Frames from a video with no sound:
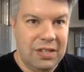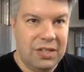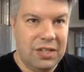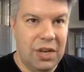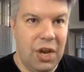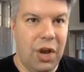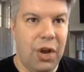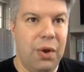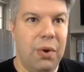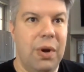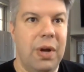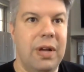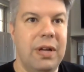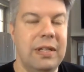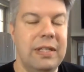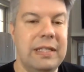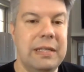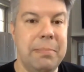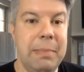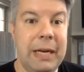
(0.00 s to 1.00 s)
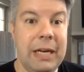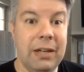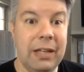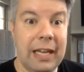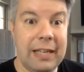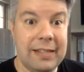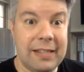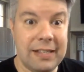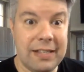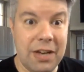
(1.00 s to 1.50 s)
So Demeter
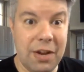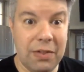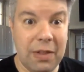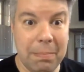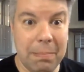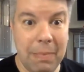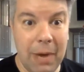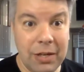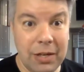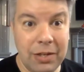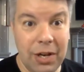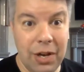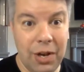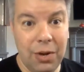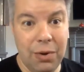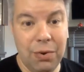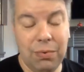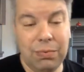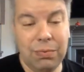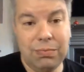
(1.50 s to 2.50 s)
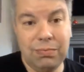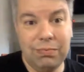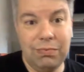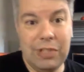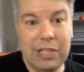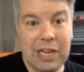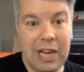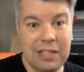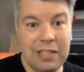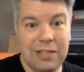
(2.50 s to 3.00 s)
lets us know that Mungo
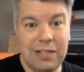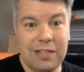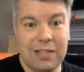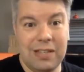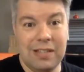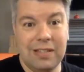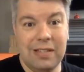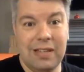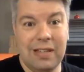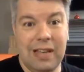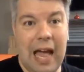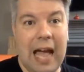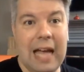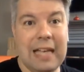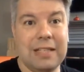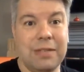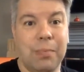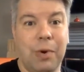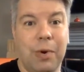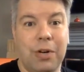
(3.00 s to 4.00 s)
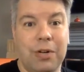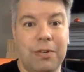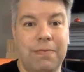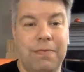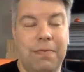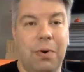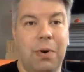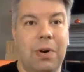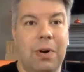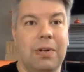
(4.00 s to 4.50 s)
does has worked
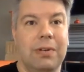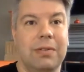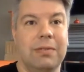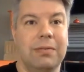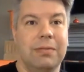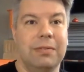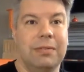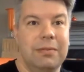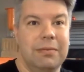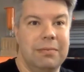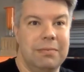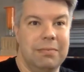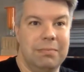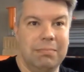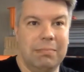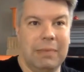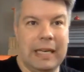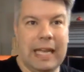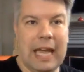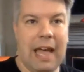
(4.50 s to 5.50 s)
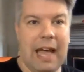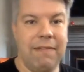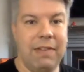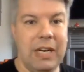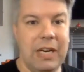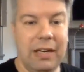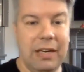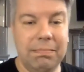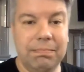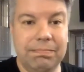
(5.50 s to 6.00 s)
for
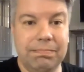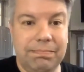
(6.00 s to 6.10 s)
Macavity.